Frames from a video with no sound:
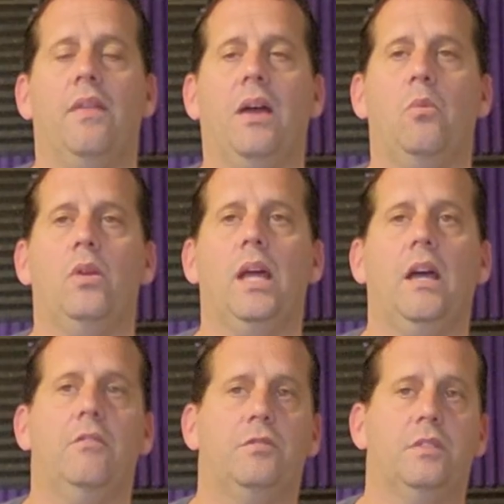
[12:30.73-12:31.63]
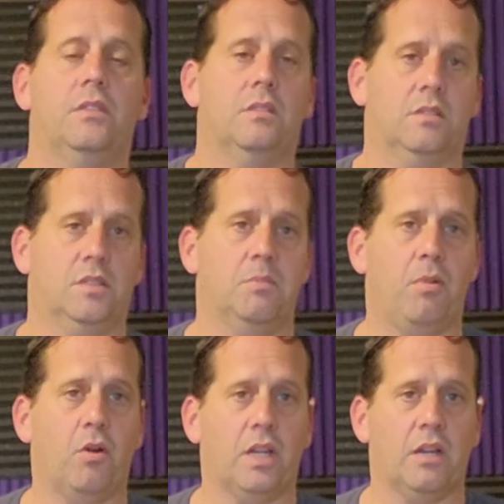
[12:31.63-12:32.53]
that would have
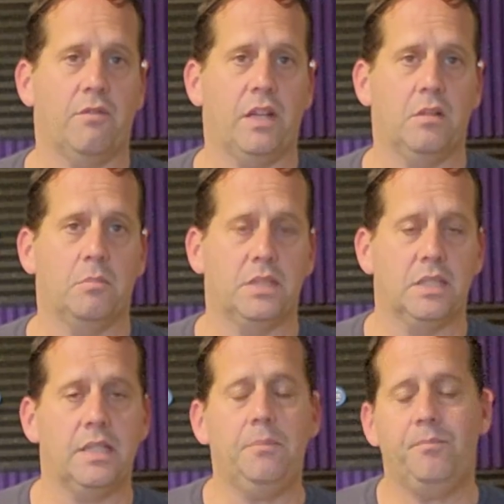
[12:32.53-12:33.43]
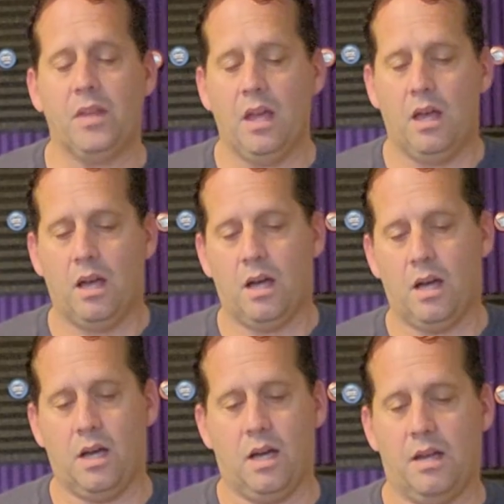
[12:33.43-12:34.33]
some parking availability.
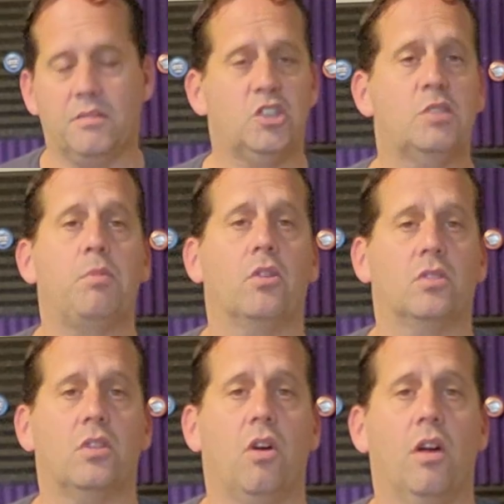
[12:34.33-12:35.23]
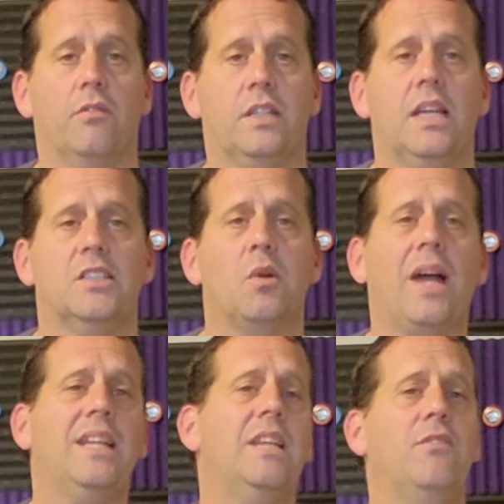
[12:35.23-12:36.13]
Just parked the car every day. So
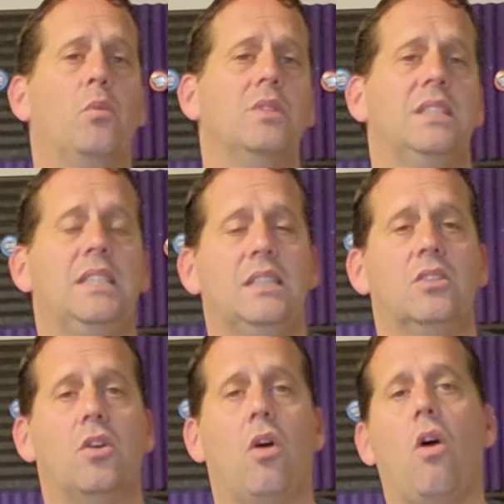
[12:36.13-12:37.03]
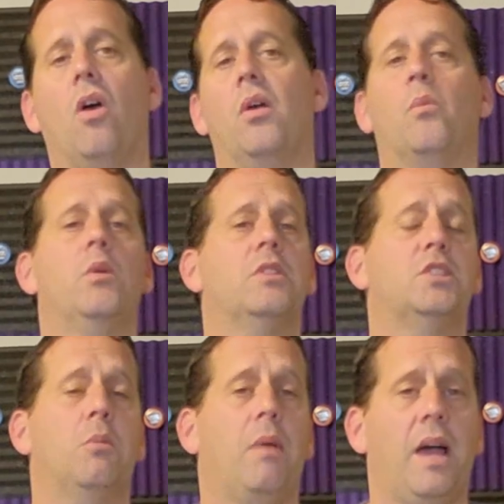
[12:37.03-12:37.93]
I didn't even really need the car, and we were
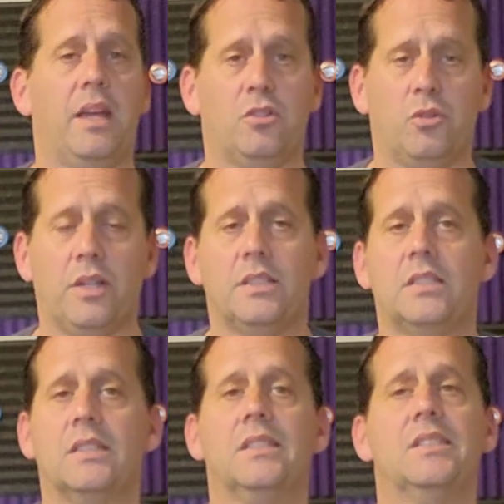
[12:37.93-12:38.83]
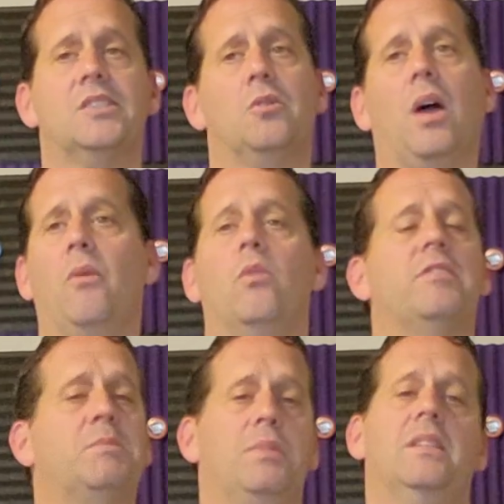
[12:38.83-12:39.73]
still buying train tickets. So I would
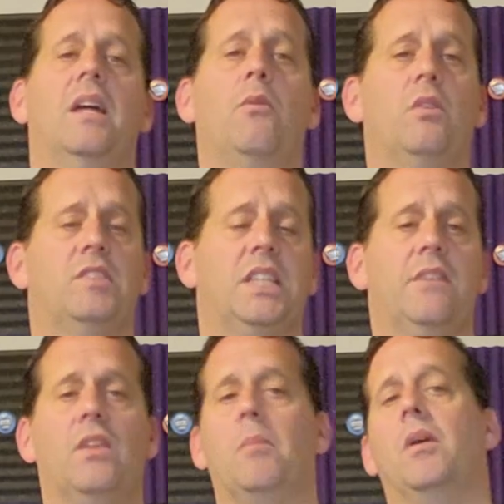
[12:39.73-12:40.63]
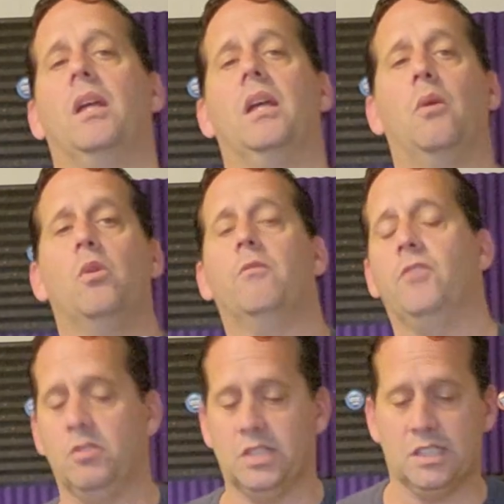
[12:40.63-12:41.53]
have saved that money. I would have
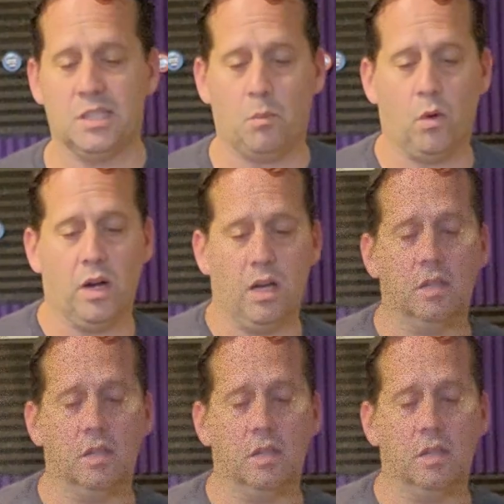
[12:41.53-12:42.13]
used it somewhere